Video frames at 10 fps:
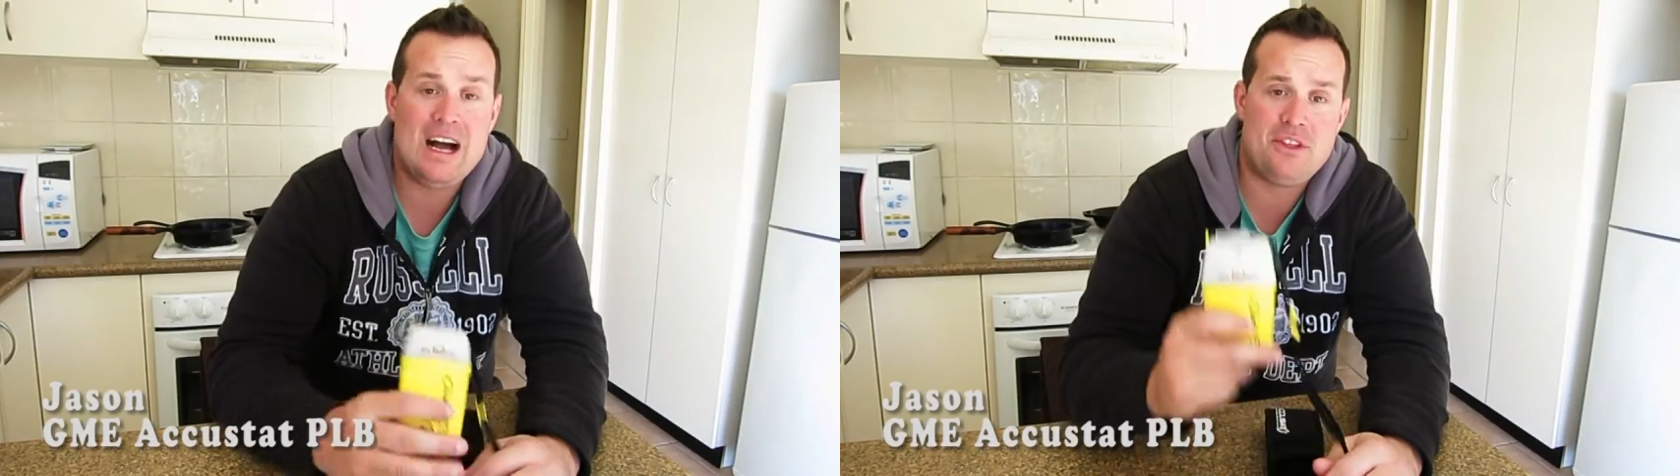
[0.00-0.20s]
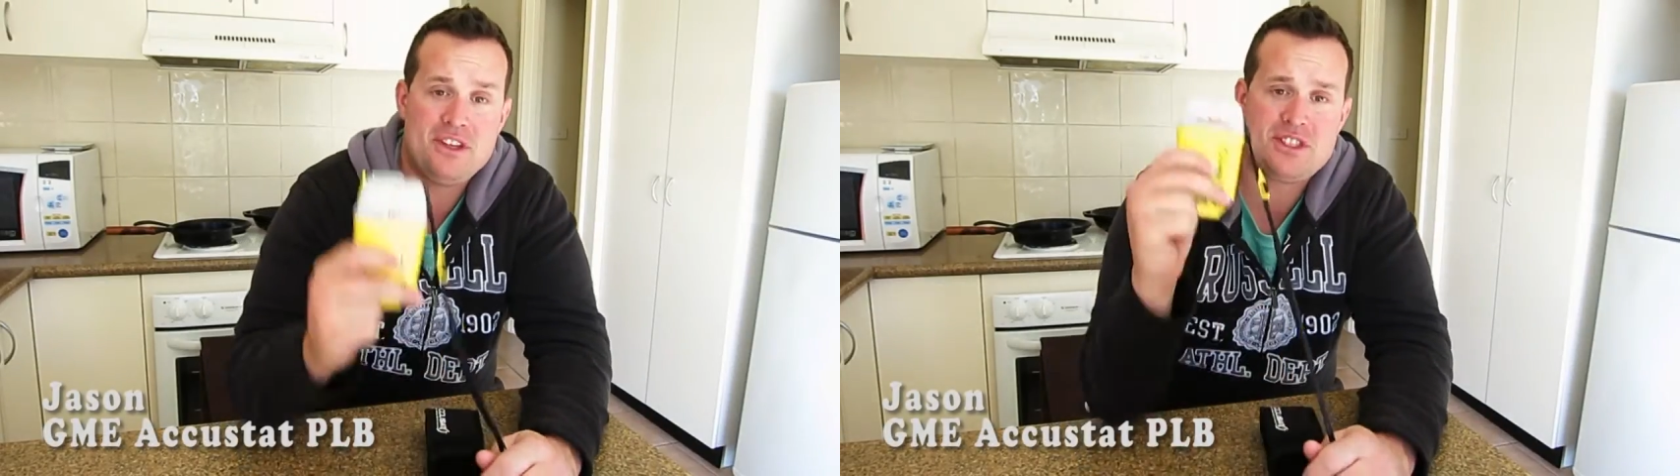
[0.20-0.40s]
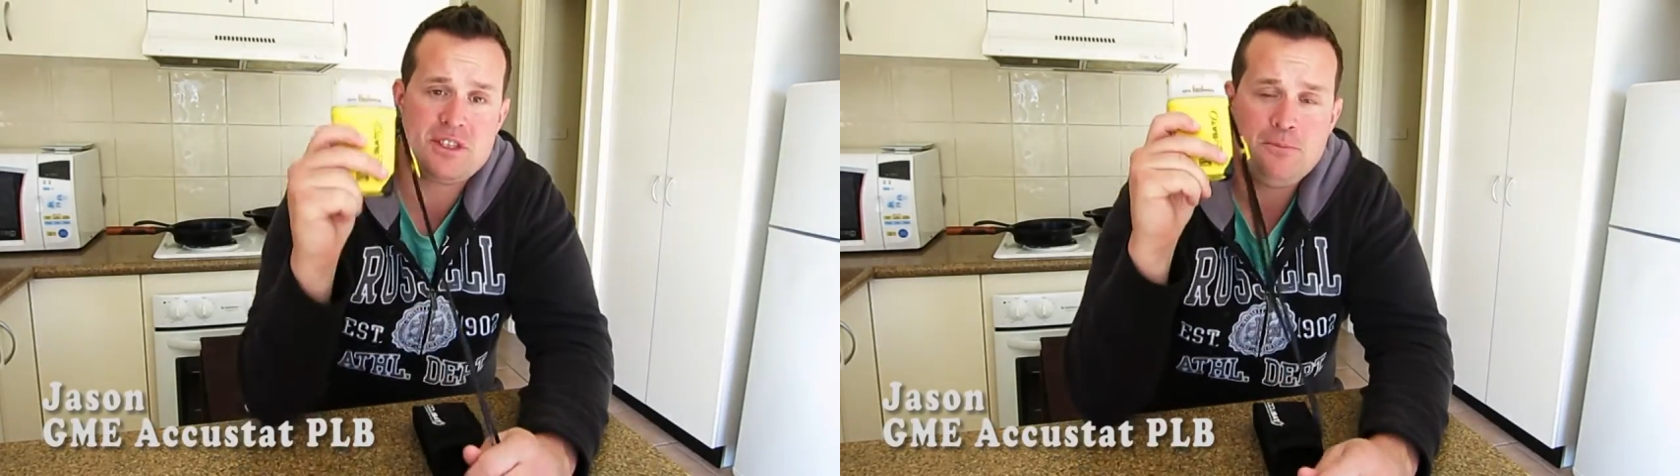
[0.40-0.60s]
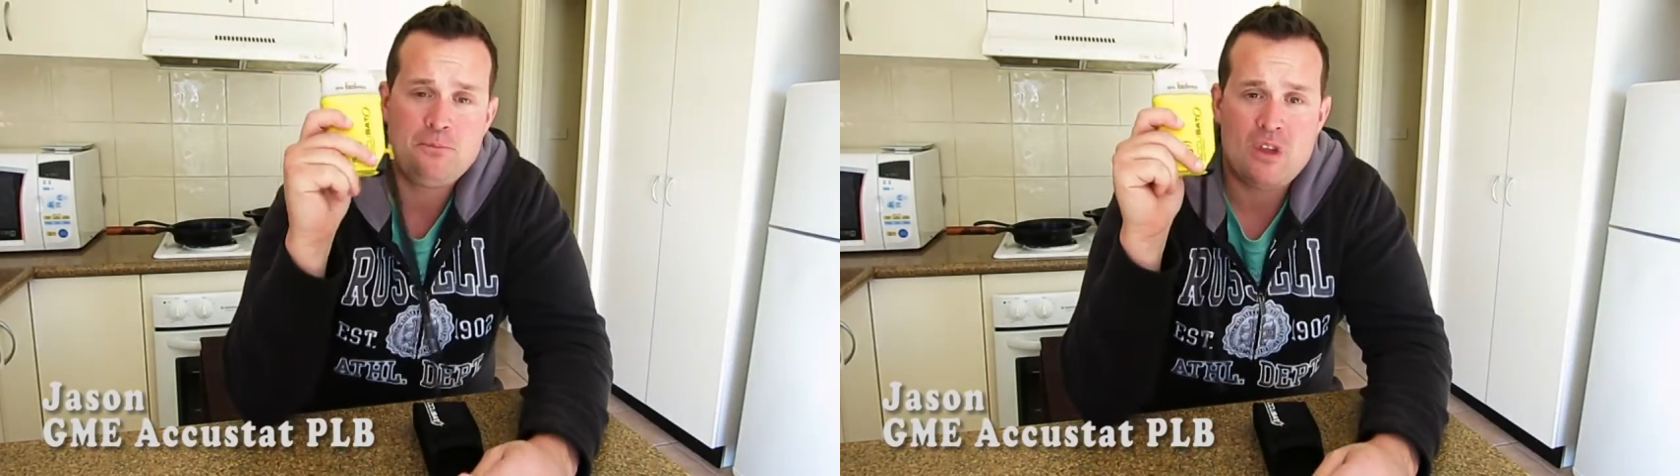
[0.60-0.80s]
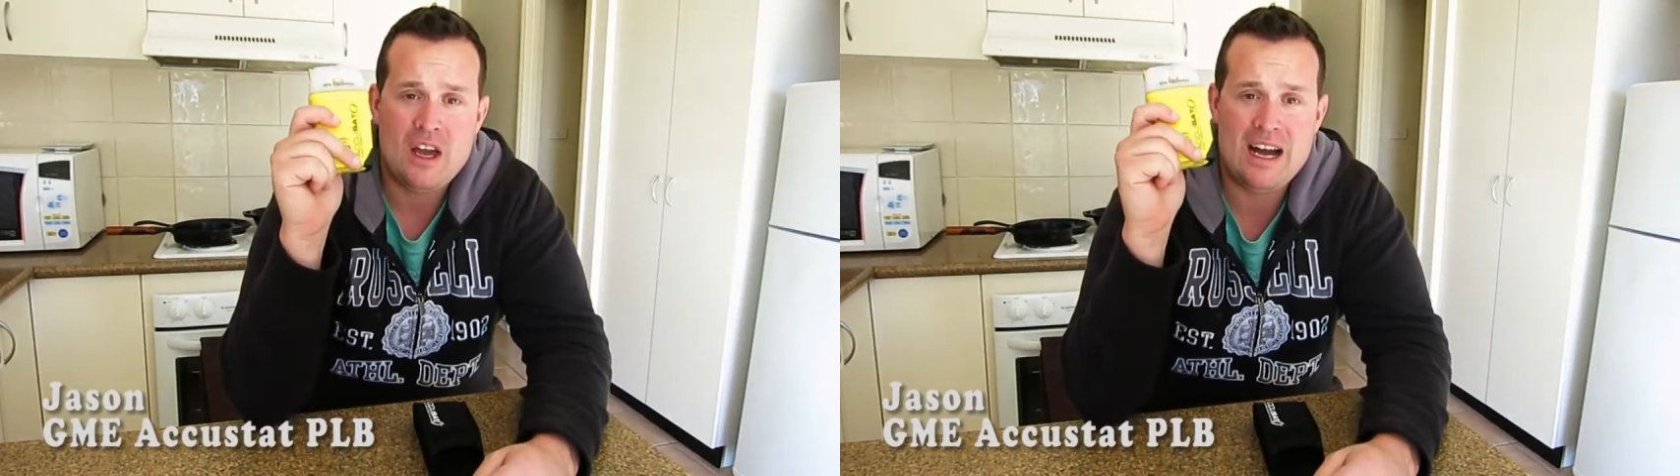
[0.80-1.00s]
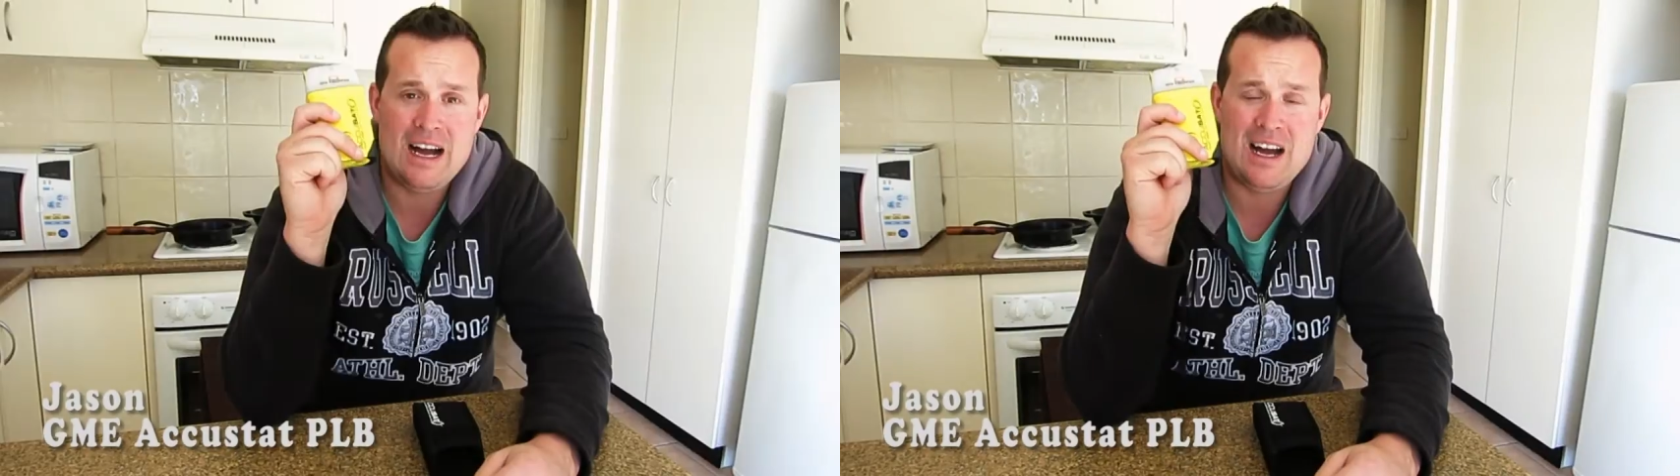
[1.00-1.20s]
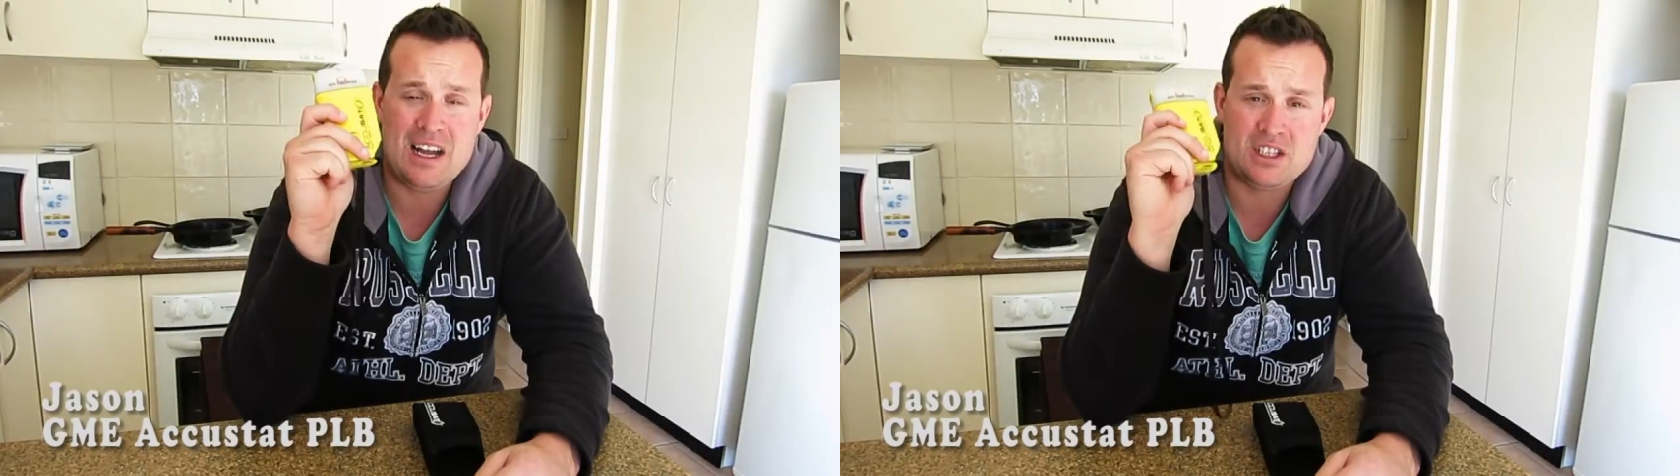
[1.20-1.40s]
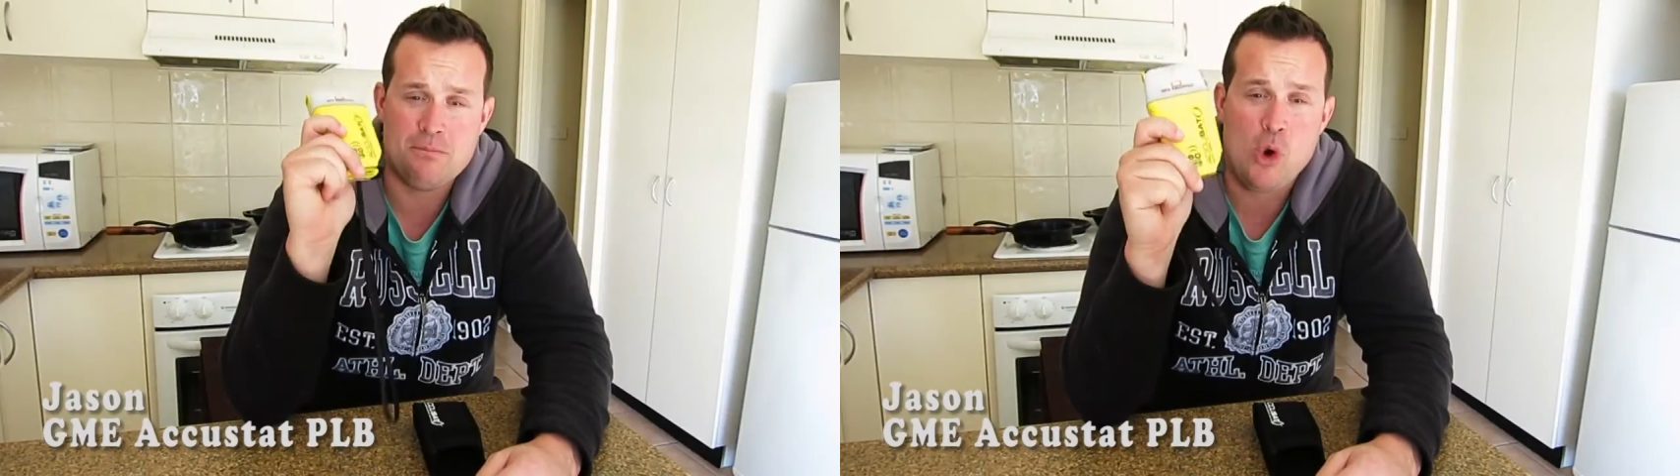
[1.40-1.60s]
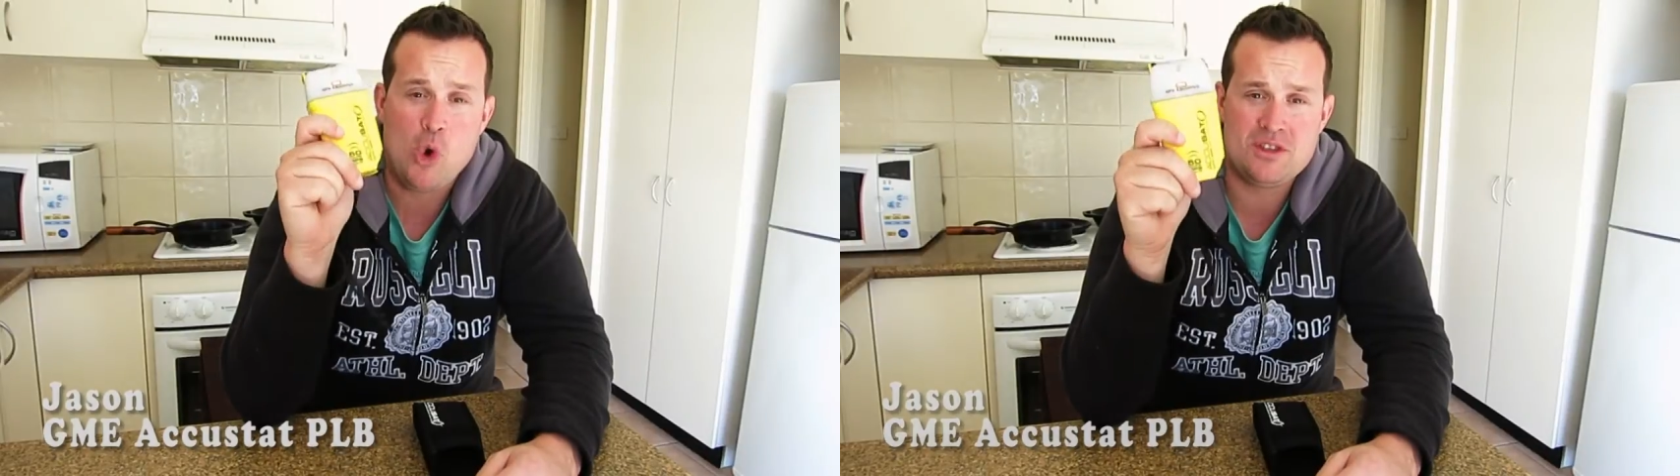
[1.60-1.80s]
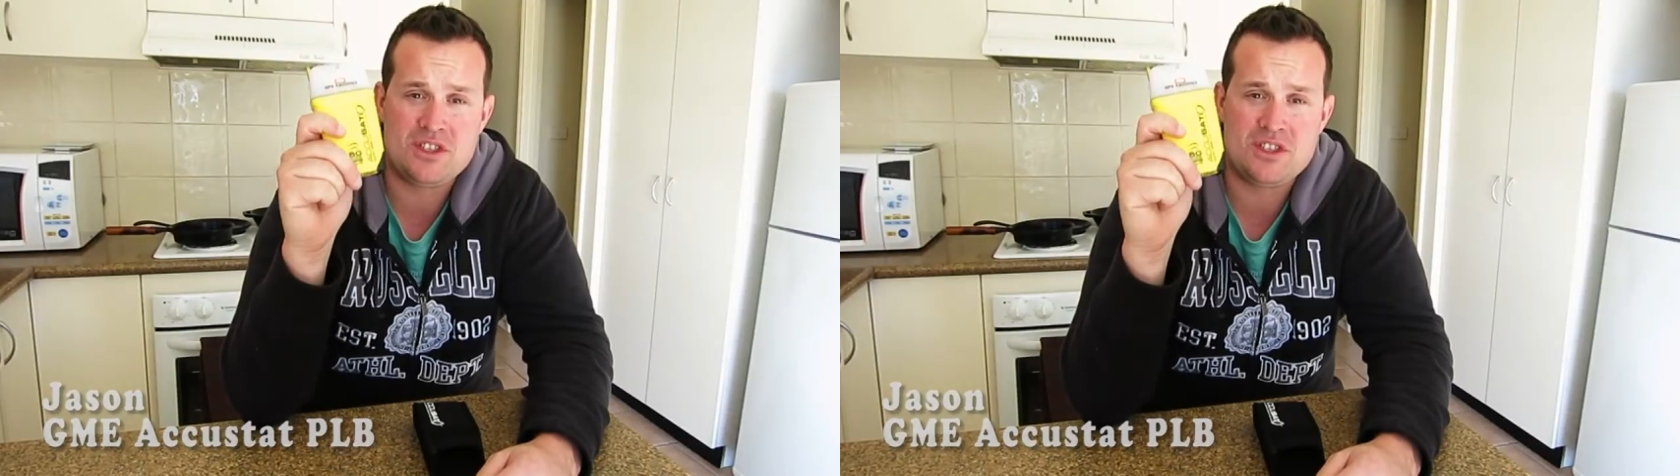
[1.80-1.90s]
This is important